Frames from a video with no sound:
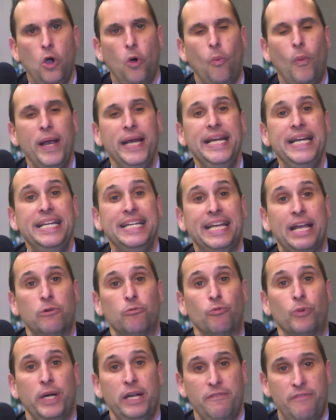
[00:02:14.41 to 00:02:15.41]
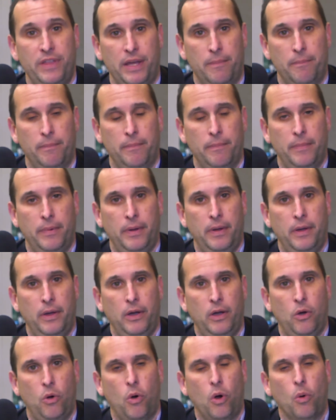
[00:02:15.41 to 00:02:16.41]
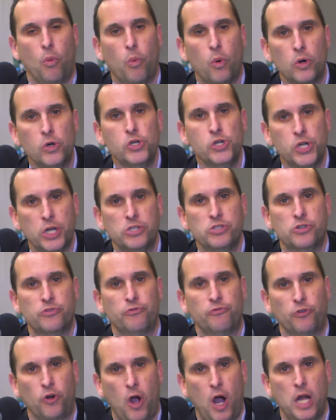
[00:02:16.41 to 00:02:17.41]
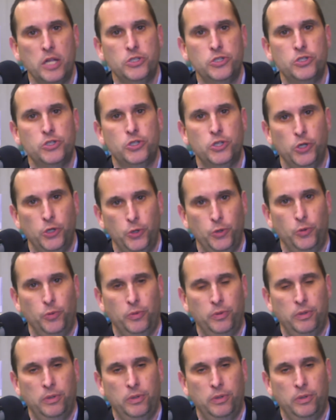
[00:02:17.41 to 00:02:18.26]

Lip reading: We need to get rid of them, or we're just frauds too.